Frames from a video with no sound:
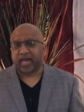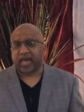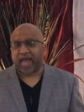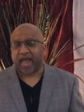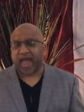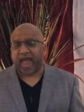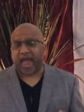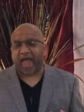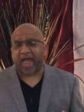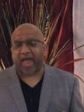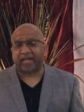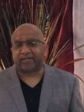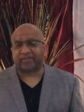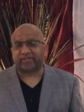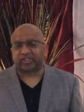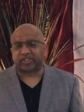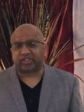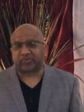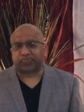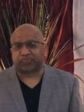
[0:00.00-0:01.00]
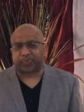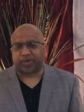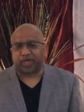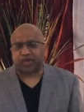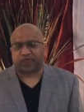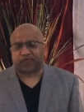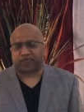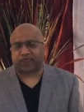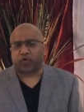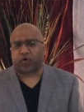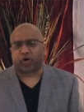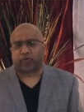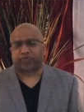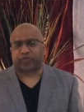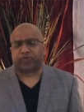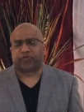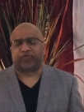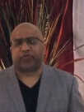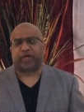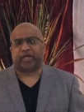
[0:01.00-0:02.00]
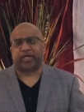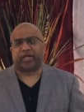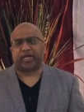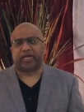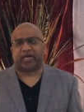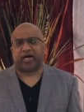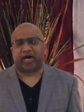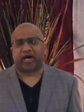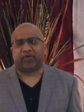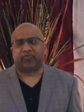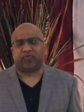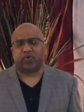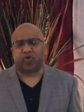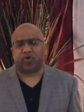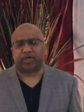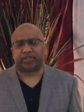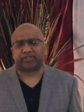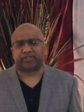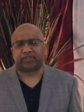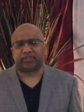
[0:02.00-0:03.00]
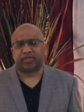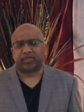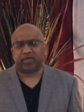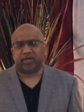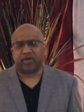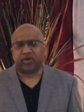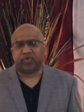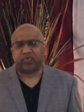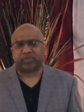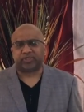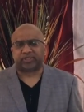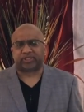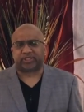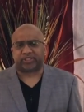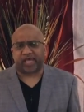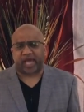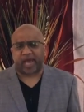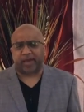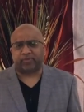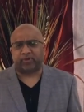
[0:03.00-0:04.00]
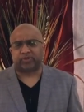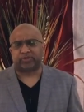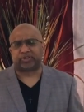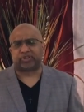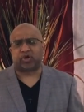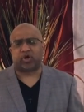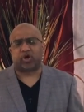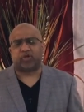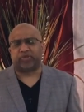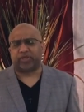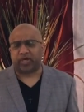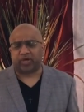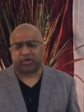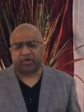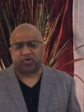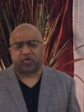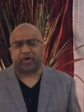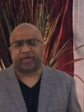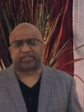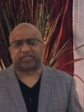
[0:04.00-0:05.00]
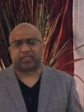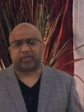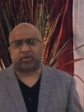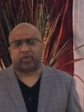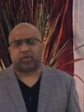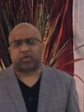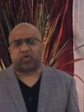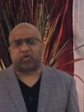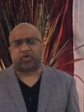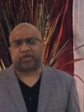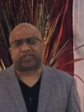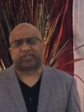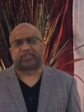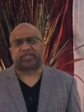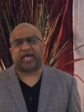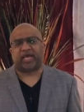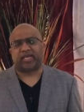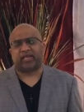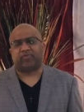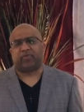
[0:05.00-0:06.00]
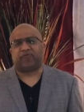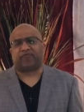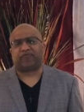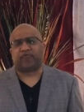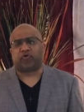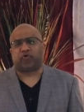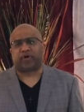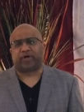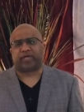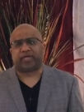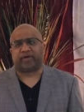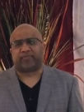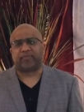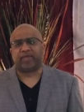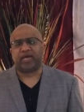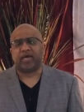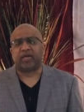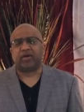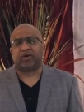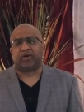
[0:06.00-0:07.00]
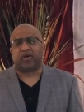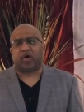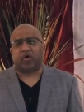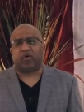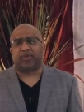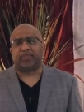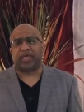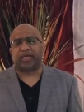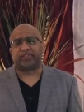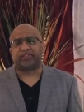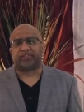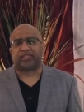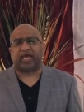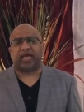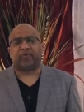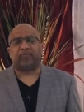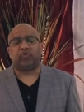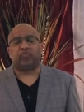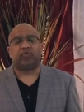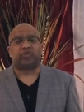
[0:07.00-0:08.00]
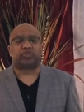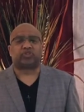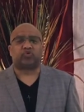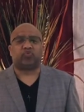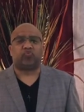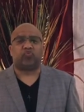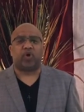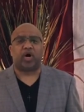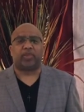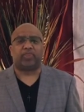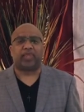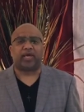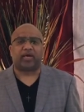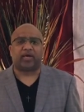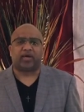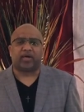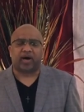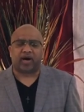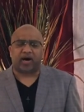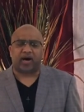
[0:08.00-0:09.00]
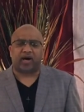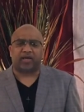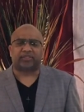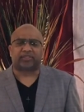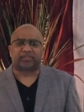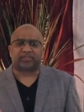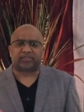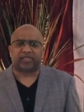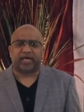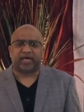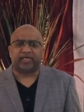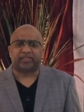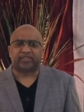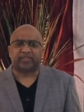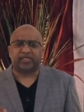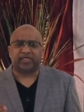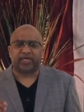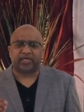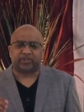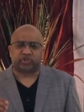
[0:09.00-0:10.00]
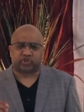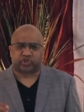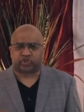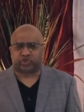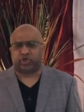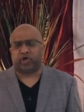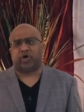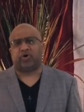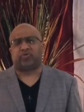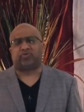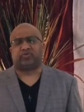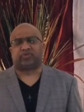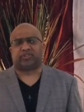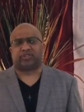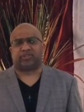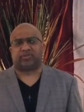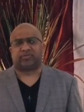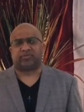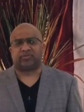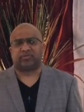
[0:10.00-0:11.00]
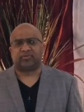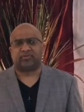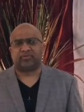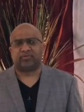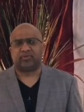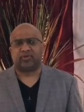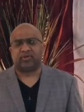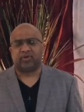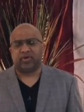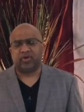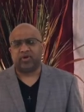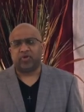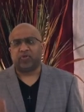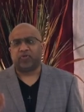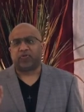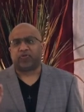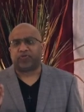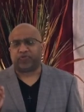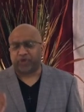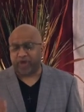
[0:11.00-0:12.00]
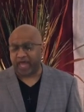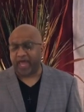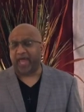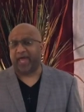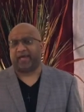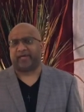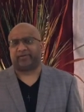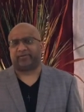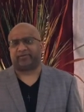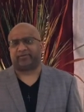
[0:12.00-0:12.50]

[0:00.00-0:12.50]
and speak forth the thing that God wants. When Samuel saw the anointed of the Lord standing before him, knowing that David was the one that God says he has chosen, then